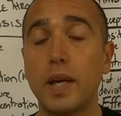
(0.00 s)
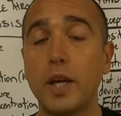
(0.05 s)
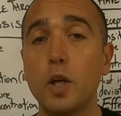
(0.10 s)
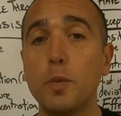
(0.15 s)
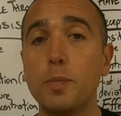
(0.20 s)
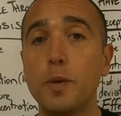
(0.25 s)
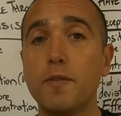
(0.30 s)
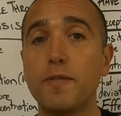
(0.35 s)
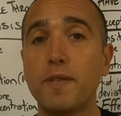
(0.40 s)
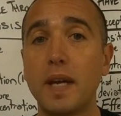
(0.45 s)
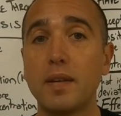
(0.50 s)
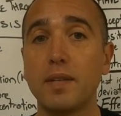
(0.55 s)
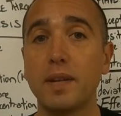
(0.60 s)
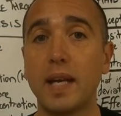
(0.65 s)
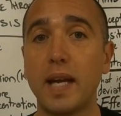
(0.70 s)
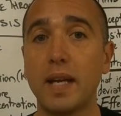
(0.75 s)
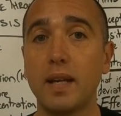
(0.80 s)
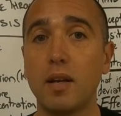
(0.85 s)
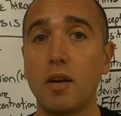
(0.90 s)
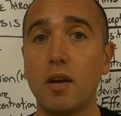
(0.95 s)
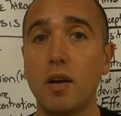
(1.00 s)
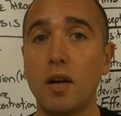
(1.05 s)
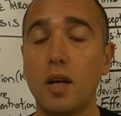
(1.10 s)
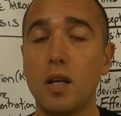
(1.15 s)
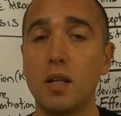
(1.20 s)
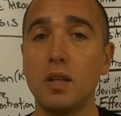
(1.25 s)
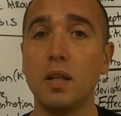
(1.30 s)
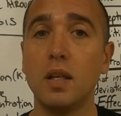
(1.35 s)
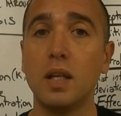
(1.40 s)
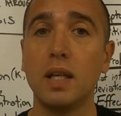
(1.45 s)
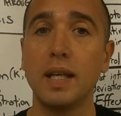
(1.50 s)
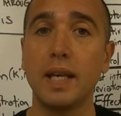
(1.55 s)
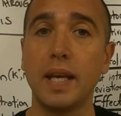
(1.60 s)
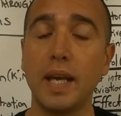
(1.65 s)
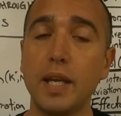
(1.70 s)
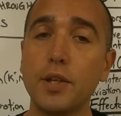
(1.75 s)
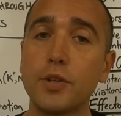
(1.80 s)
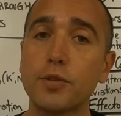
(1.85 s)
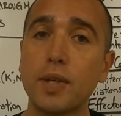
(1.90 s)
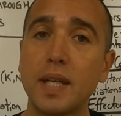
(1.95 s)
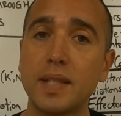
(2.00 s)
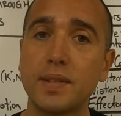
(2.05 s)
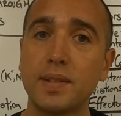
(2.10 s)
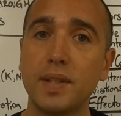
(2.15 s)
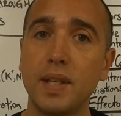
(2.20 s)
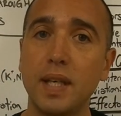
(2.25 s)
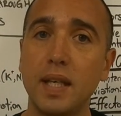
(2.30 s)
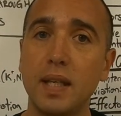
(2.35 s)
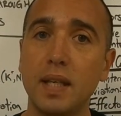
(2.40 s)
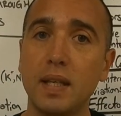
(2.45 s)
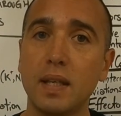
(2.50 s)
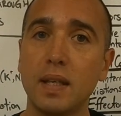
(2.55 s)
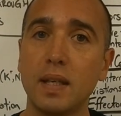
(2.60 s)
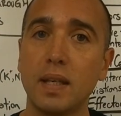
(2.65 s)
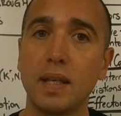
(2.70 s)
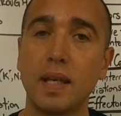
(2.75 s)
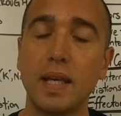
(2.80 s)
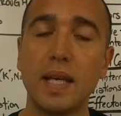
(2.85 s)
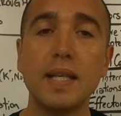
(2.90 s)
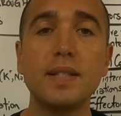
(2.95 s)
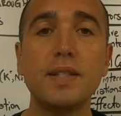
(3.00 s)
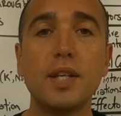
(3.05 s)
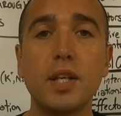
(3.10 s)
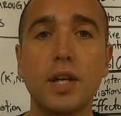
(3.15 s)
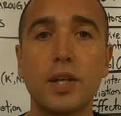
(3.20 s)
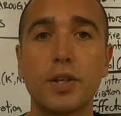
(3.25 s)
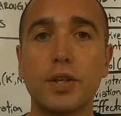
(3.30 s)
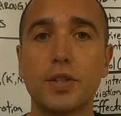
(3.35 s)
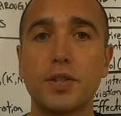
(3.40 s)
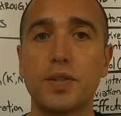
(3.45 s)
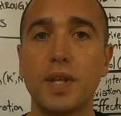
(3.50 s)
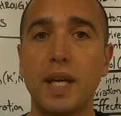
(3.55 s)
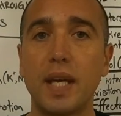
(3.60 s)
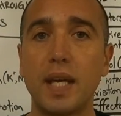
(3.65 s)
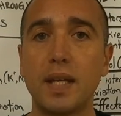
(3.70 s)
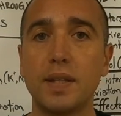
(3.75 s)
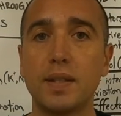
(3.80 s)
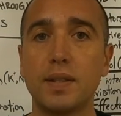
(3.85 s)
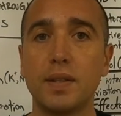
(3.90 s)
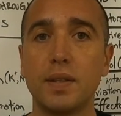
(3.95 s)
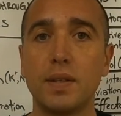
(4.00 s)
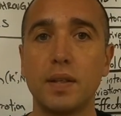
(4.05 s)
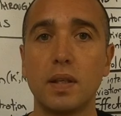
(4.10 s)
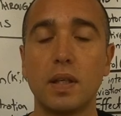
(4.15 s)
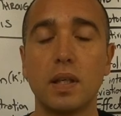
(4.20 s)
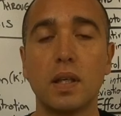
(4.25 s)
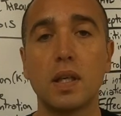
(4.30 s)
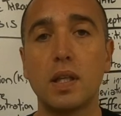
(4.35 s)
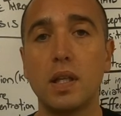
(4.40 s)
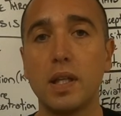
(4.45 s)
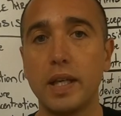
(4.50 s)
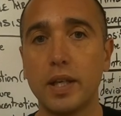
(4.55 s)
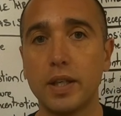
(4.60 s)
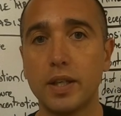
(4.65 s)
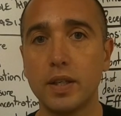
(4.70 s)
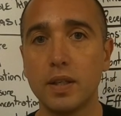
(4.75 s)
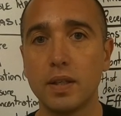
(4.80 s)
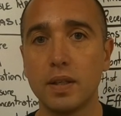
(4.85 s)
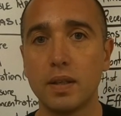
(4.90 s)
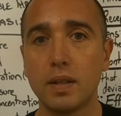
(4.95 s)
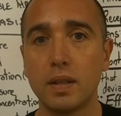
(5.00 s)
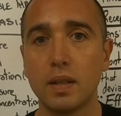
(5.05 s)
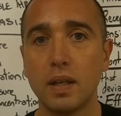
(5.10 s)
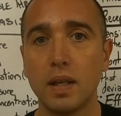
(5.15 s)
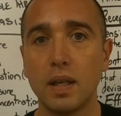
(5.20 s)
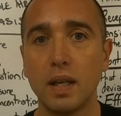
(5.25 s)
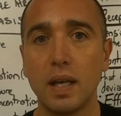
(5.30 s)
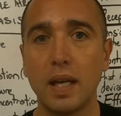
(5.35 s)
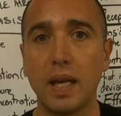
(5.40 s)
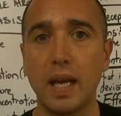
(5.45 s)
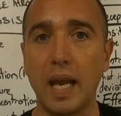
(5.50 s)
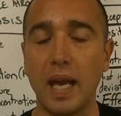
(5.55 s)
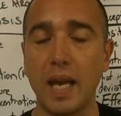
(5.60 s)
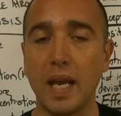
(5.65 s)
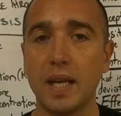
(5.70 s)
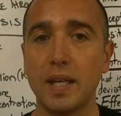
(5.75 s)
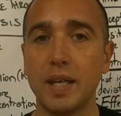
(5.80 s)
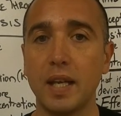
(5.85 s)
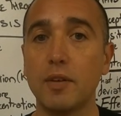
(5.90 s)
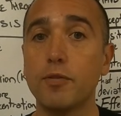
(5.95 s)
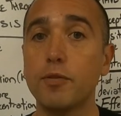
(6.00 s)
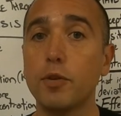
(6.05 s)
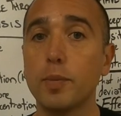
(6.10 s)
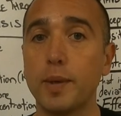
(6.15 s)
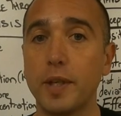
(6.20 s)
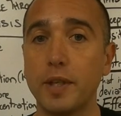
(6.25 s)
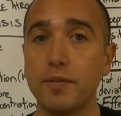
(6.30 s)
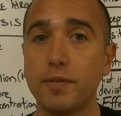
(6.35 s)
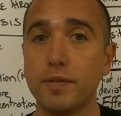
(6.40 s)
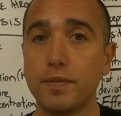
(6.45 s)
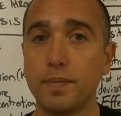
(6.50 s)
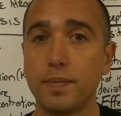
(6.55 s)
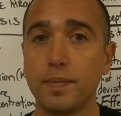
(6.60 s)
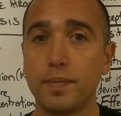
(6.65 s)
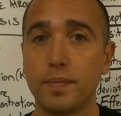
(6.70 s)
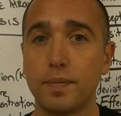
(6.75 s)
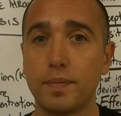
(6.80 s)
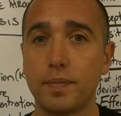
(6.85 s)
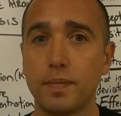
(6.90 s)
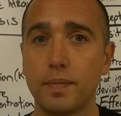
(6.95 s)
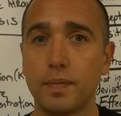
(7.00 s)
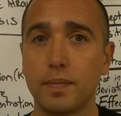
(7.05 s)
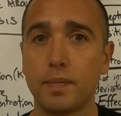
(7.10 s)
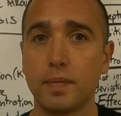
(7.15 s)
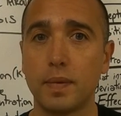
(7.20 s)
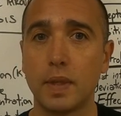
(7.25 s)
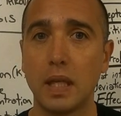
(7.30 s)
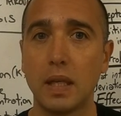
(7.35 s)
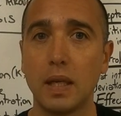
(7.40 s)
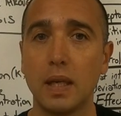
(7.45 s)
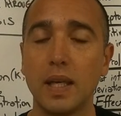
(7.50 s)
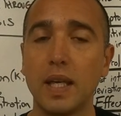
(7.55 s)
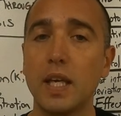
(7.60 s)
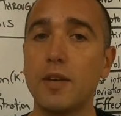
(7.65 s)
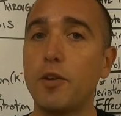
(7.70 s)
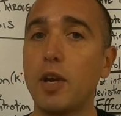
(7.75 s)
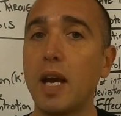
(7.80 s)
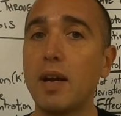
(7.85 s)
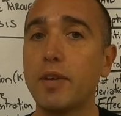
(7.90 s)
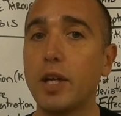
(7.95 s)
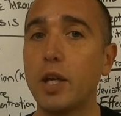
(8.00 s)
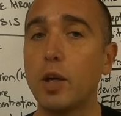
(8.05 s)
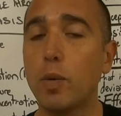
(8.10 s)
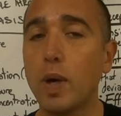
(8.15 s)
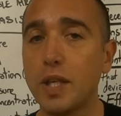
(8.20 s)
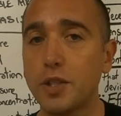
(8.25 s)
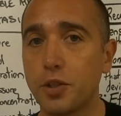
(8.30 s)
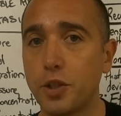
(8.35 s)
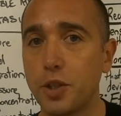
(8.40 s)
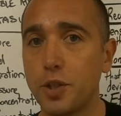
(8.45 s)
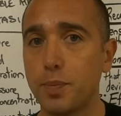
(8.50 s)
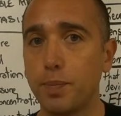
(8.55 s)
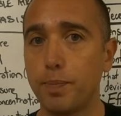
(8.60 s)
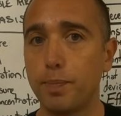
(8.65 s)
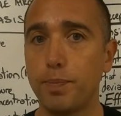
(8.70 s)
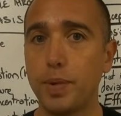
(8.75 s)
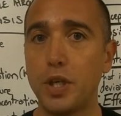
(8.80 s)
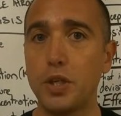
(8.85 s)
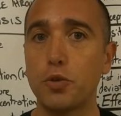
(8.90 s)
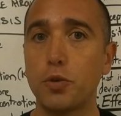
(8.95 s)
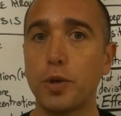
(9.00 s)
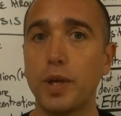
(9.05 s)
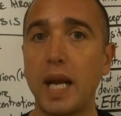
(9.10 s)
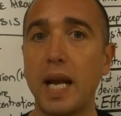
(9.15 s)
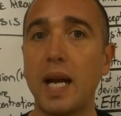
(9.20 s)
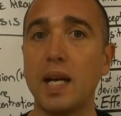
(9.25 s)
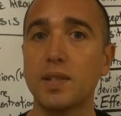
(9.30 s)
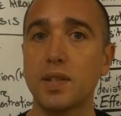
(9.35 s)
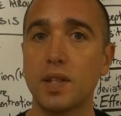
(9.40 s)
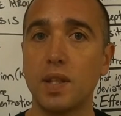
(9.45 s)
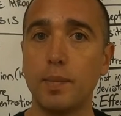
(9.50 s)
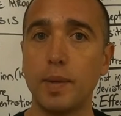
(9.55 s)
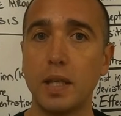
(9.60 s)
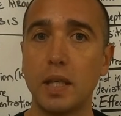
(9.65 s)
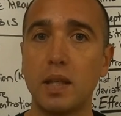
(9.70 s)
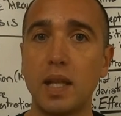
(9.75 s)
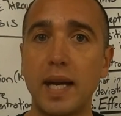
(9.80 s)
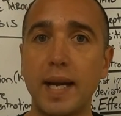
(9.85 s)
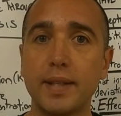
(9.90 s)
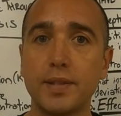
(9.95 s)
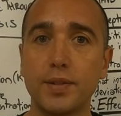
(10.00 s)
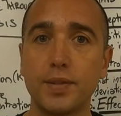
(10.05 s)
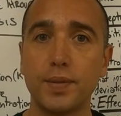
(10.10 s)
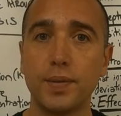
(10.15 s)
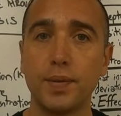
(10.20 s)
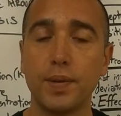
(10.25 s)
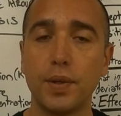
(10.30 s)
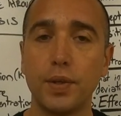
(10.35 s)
I hope you found that all interesting, easy to understand, clear, and informative. If you have any questions, be sure to ask them in class.